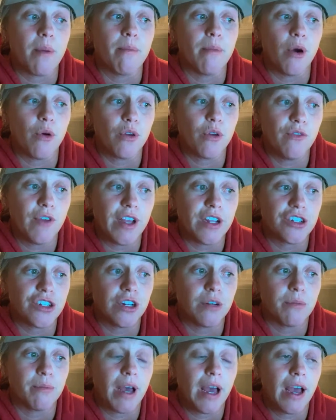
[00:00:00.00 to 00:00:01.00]

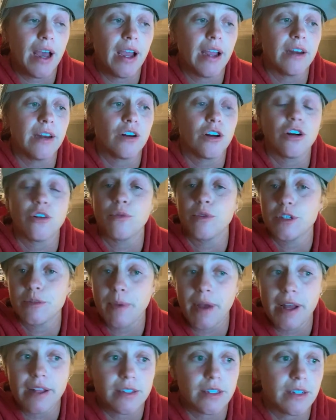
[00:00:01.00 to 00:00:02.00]
motivation behind her
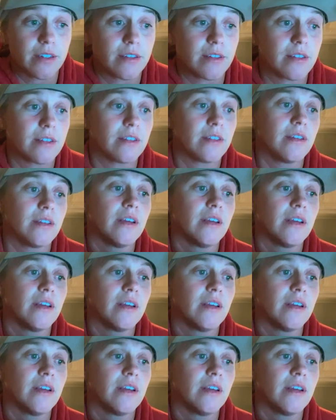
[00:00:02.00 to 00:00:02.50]
responses.